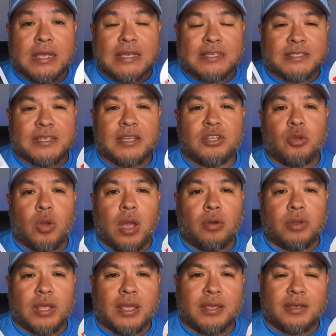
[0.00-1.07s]
send you
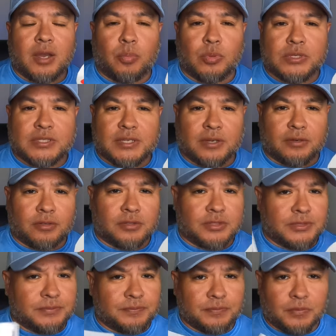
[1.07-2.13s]
out a couple of
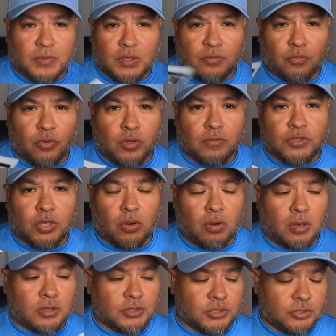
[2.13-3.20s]
stickers free of
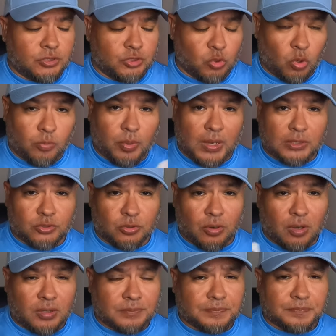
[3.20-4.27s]
charge. You join
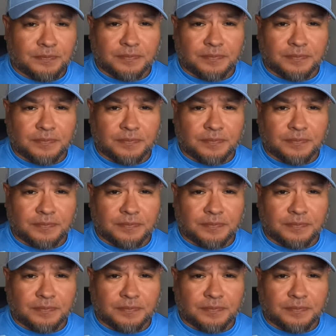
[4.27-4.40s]
Patreon.